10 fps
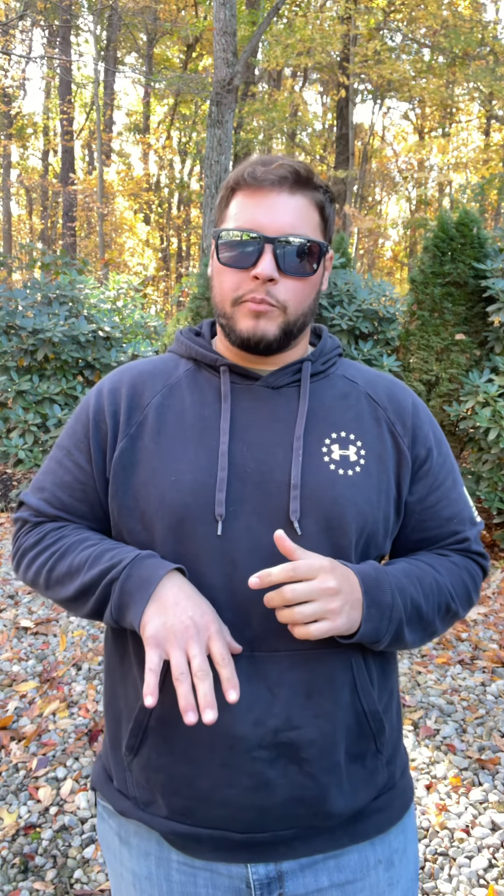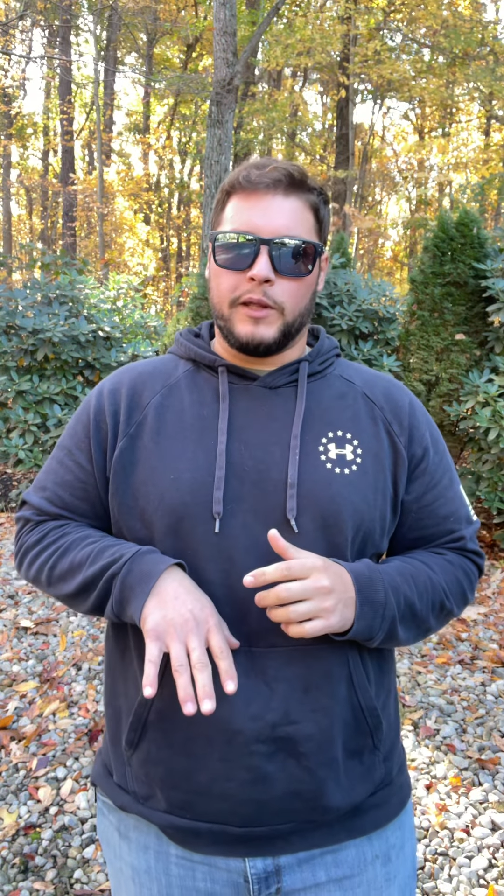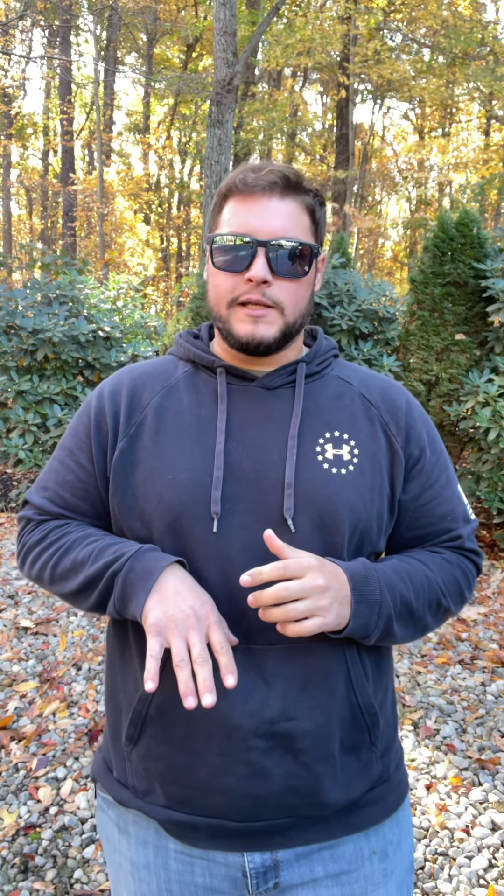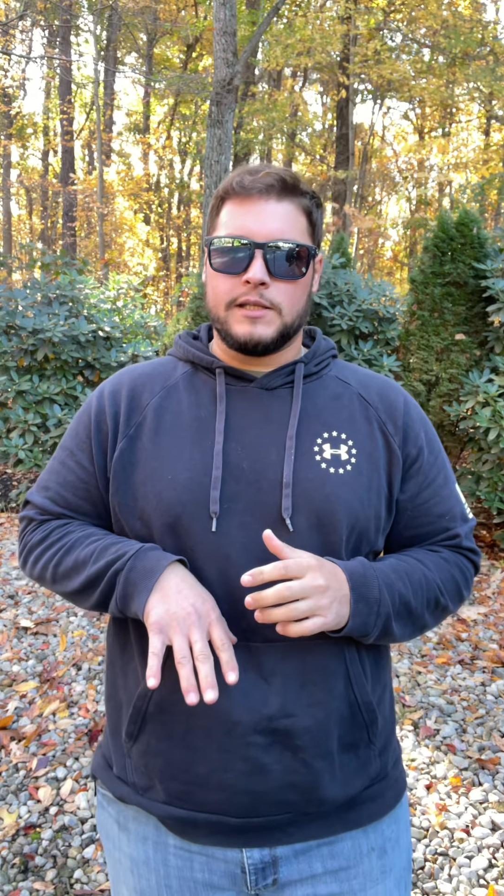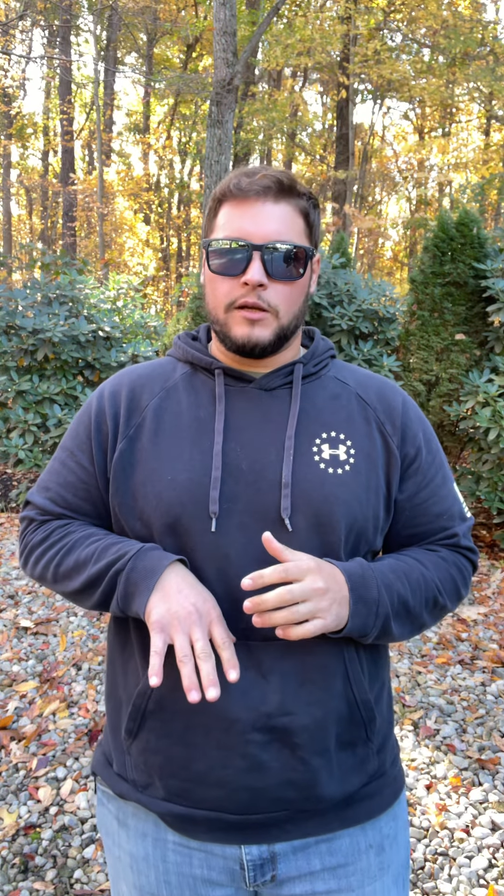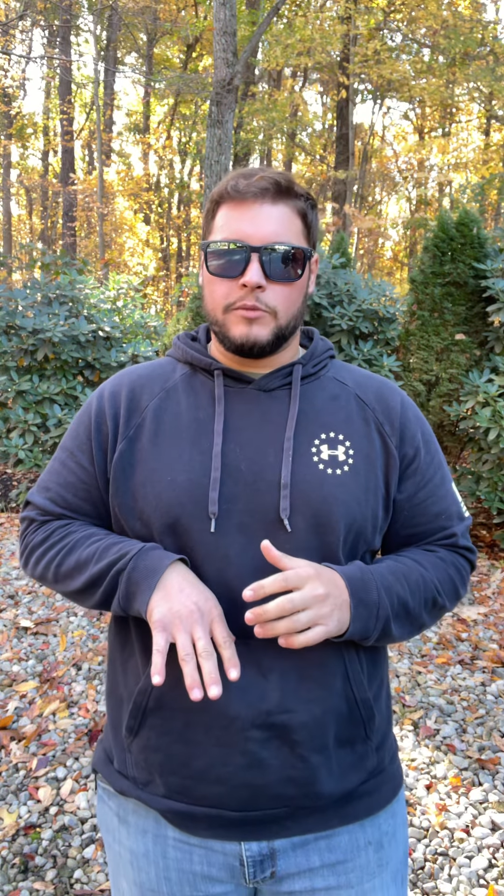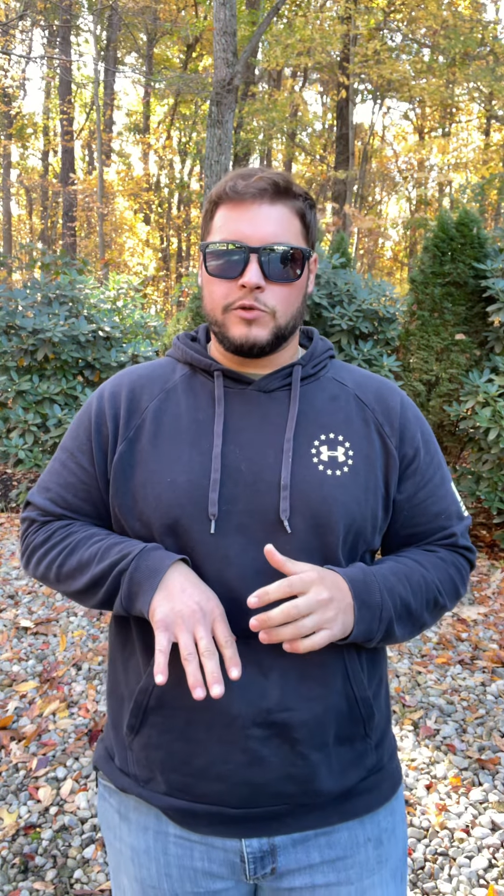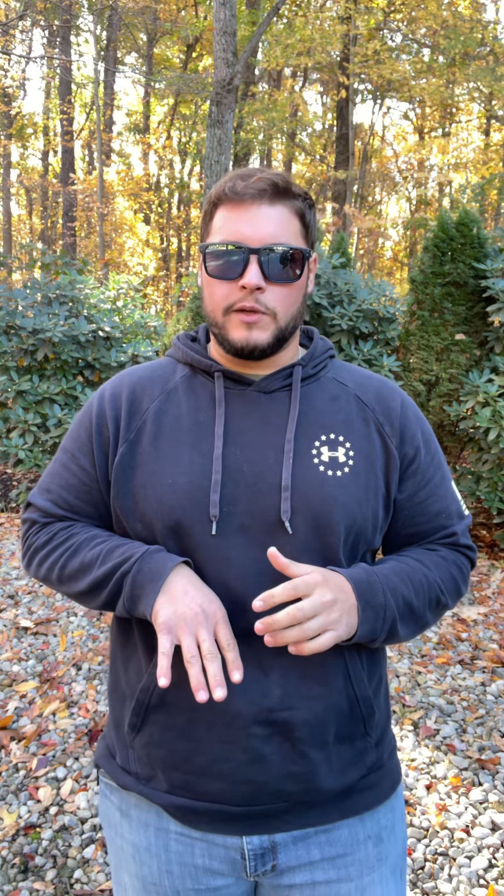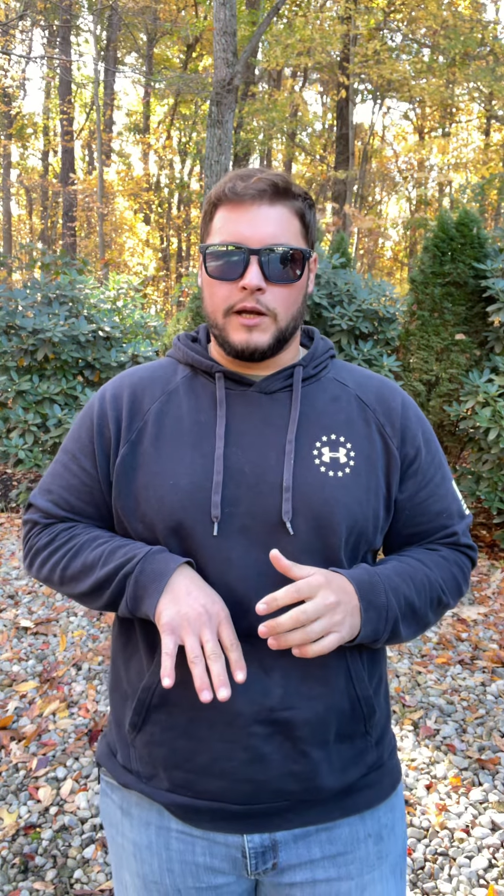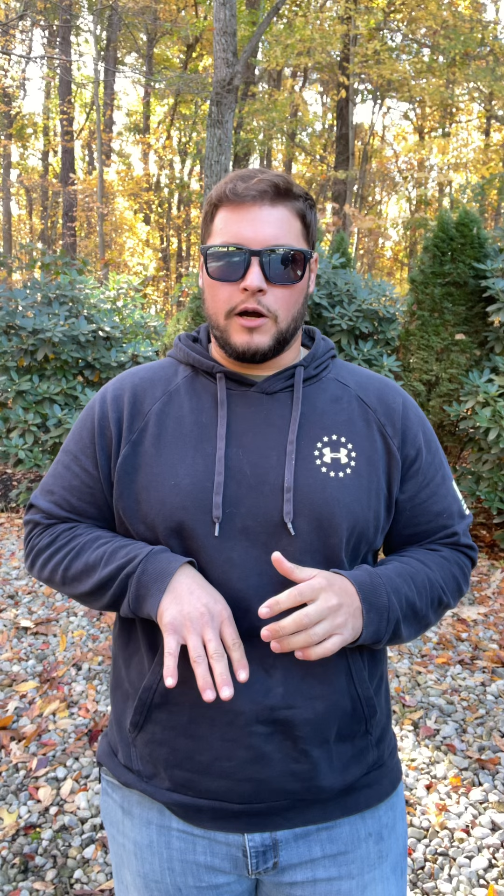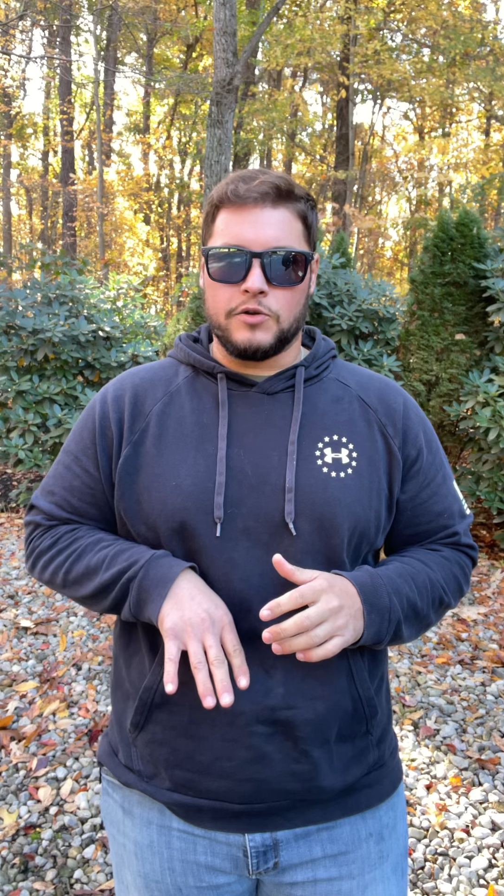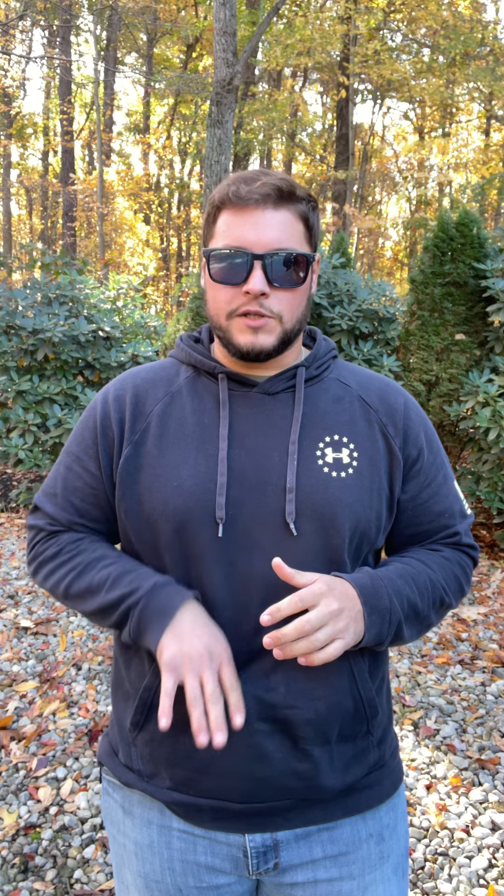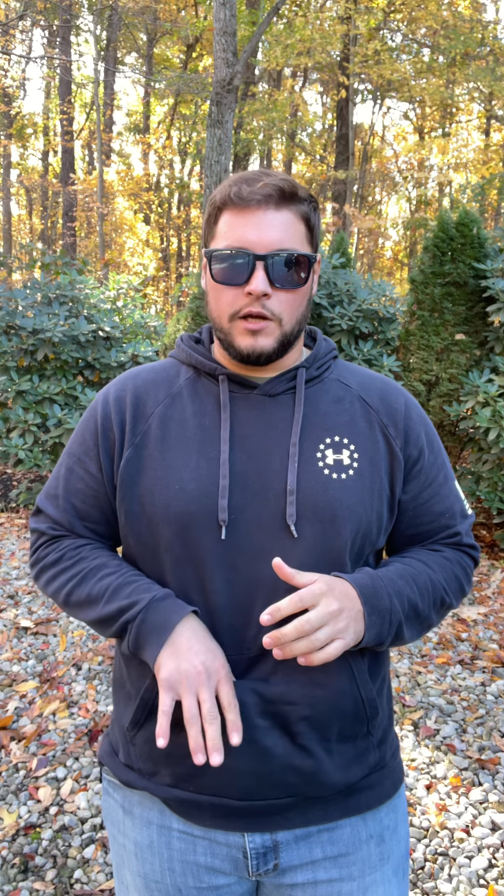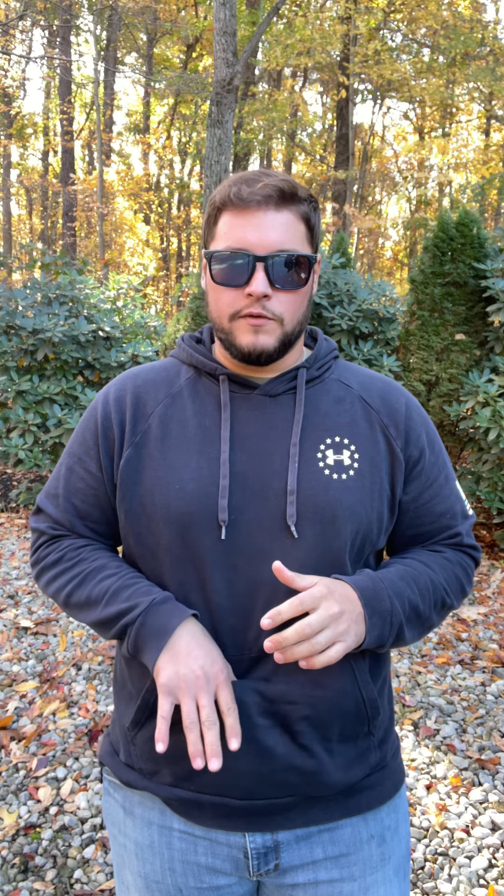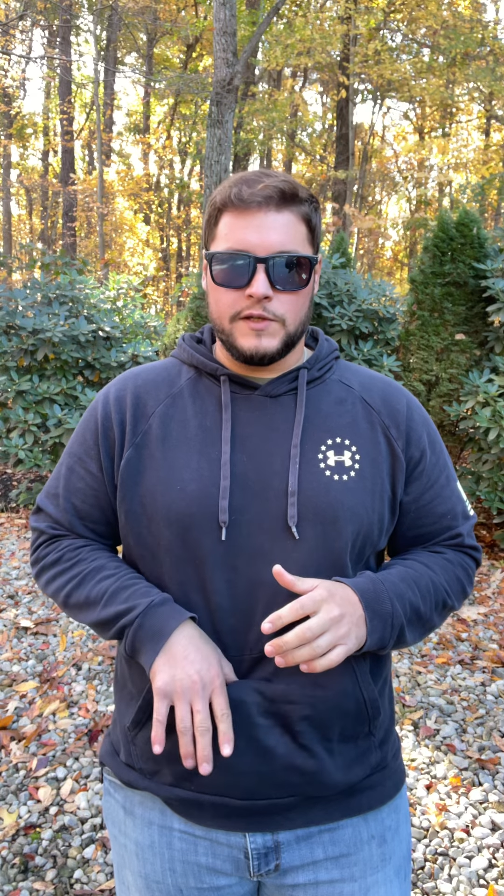placing it between
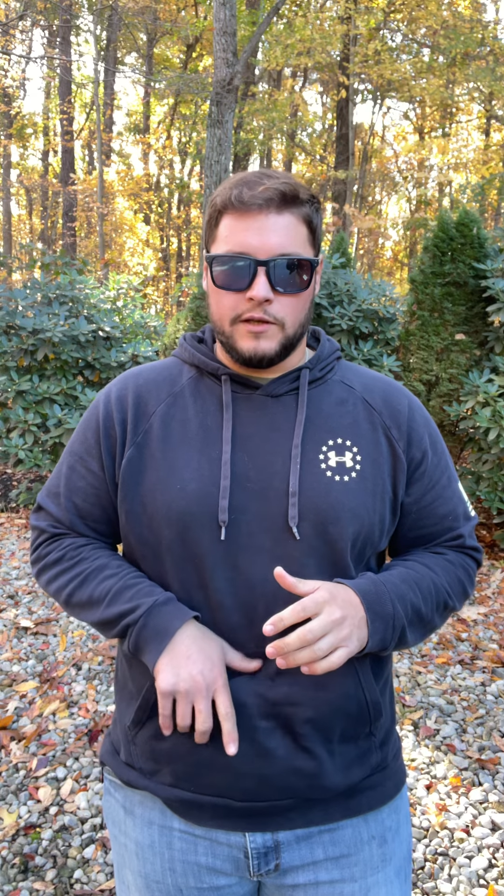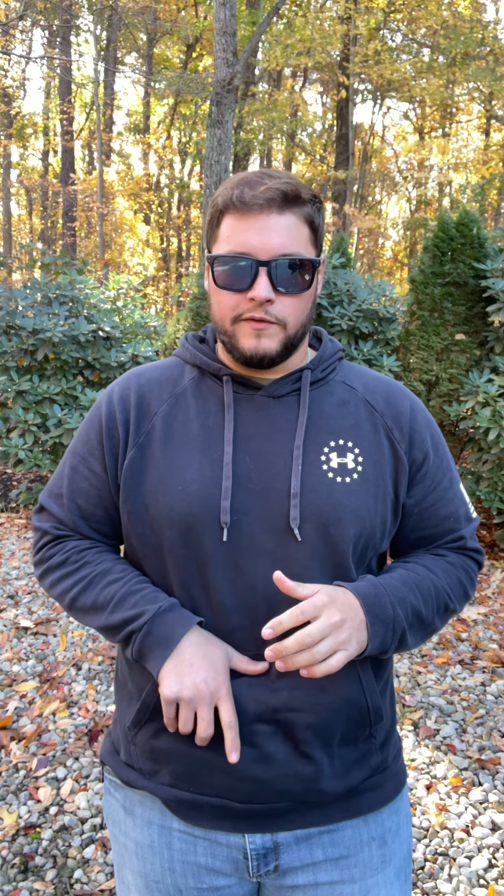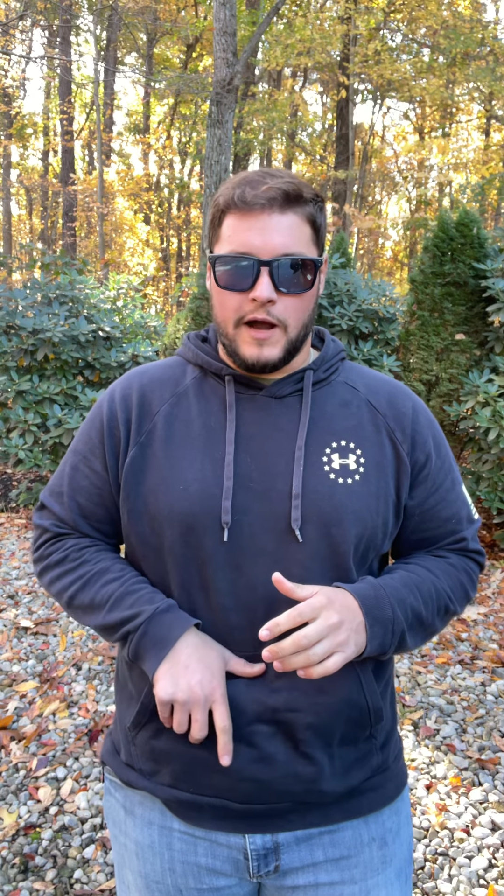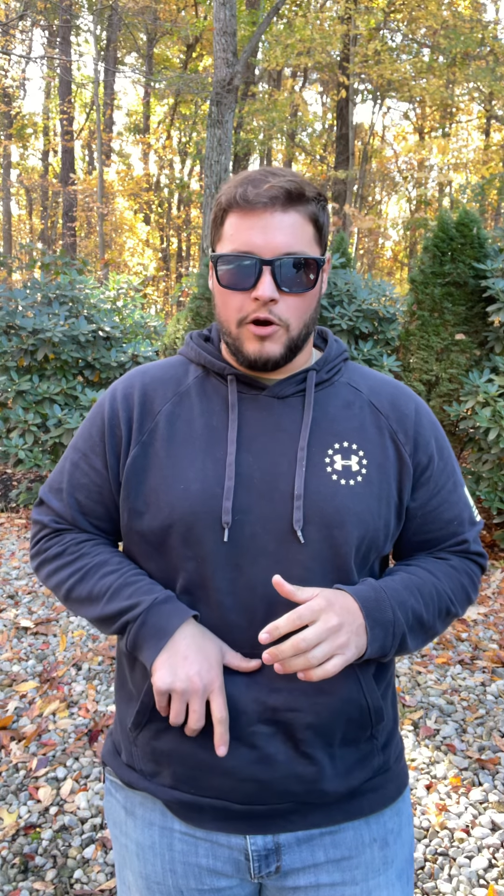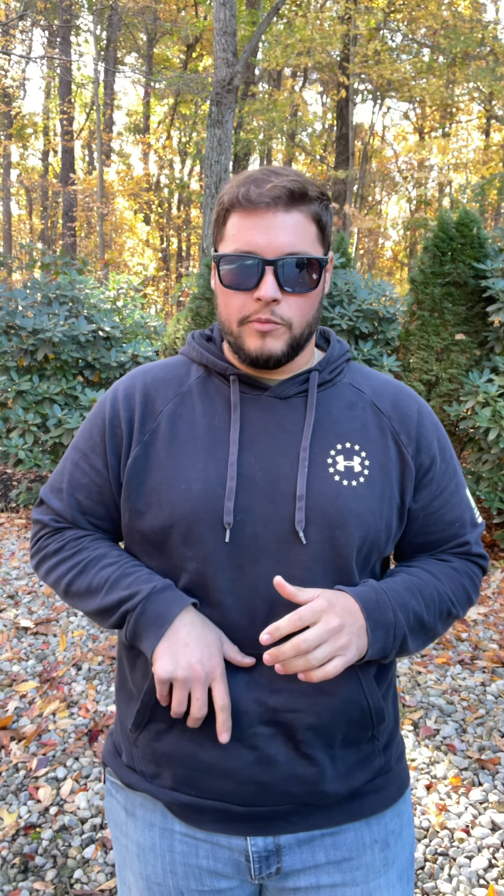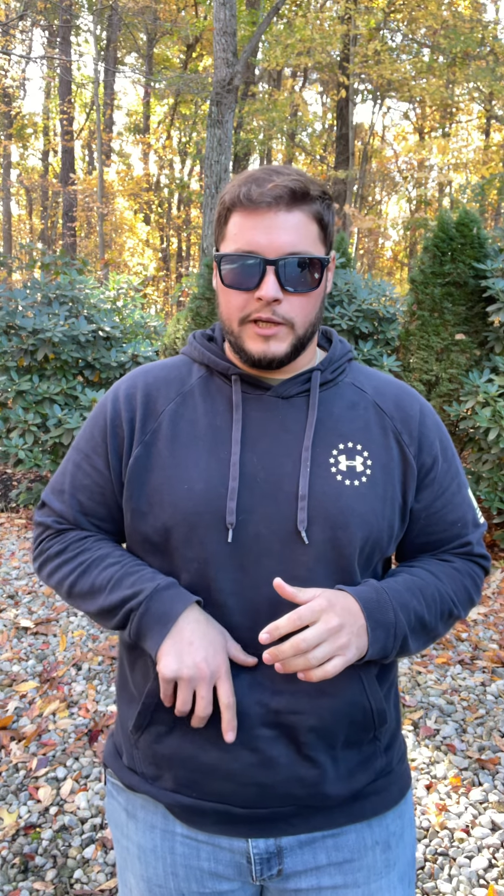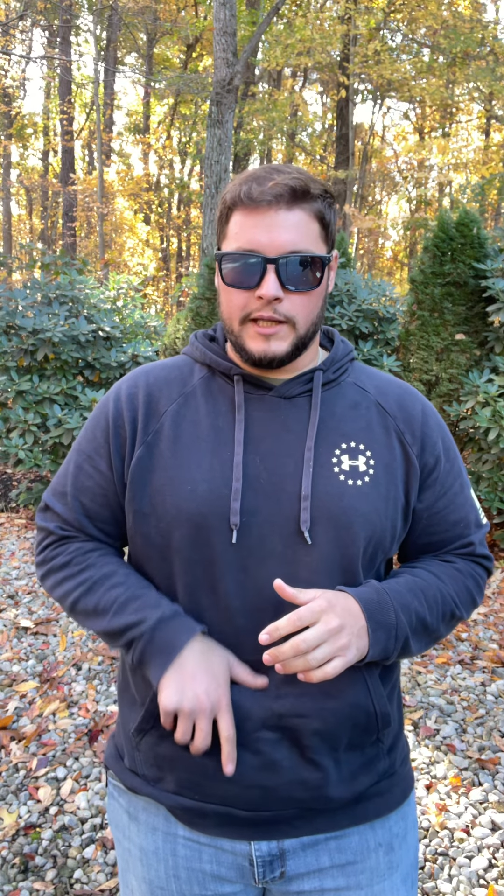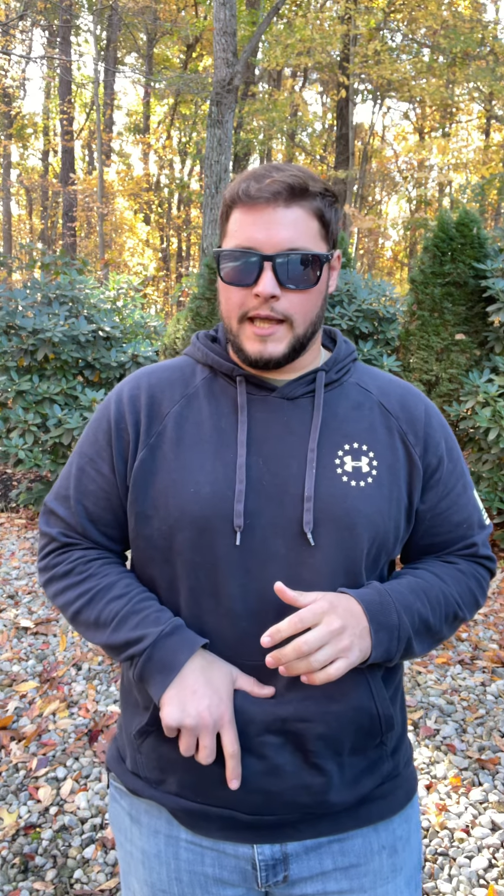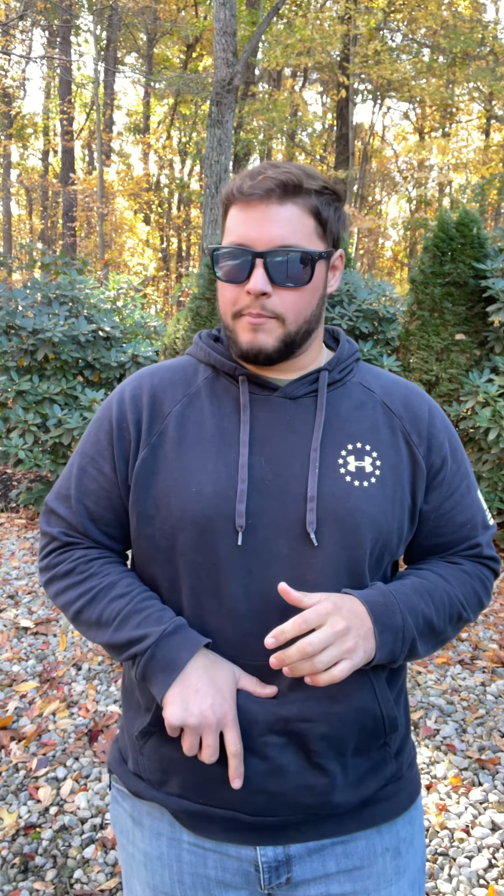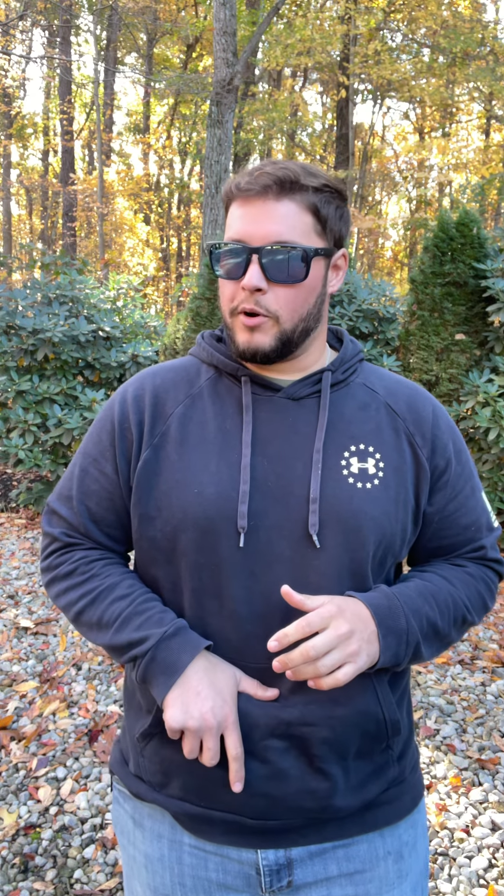ourselves and the firearm to get that